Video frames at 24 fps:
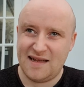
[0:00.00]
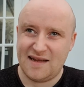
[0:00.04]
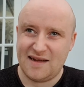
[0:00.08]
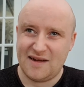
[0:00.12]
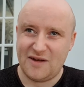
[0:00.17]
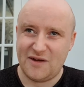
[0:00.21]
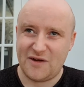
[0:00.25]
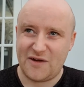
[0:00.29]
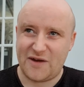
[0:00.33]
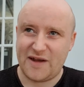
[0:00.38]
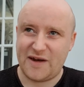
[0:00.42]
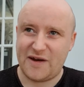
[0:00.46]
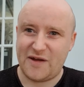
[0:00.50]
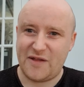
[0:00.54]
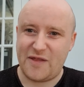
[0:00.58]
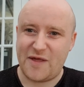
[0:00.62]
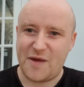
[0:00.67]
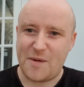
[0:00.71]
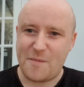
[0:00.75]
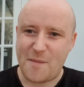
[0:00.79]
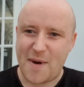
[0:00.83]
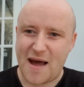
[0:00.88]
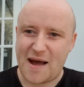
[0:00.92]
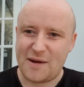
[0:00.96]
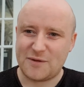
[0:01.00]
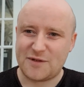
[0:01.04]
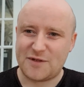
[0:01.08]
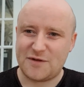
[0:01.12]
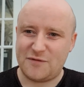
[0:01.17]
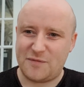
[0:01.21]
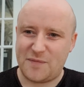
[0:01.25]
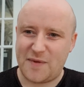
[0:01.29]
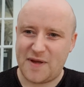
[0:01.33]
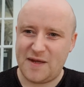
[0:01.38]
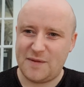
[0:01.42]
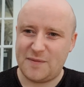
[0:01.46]
looking at the amount
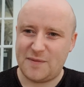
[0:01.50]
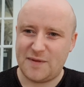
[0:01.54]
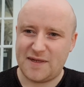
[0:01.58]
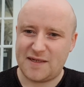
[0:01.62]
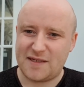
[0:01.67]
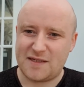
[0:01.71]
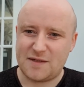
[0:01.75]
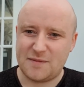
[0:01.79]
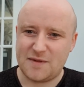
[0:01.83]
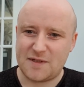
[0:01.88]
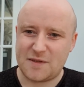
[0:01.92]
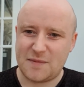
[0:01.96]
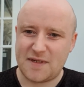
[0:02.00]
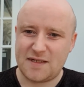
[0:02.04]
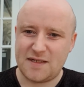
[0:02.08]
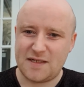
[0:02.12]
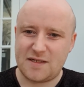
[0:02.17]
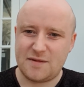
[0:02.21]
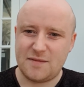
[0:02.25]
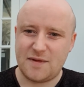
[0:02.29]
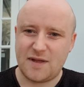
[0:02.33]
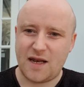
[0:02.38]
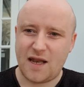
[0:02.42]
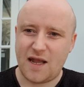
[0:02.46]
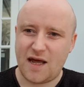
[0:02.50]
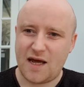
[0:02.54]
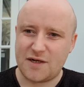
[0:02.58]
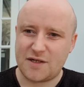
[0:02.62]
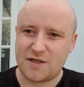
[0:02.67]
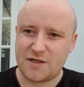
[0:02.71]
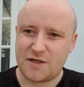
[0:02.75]
of people in especially some of the larger